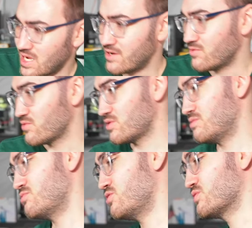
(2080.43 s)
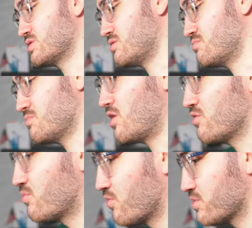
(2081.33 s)
I don't really use
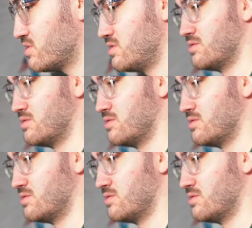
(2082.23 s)
other boards.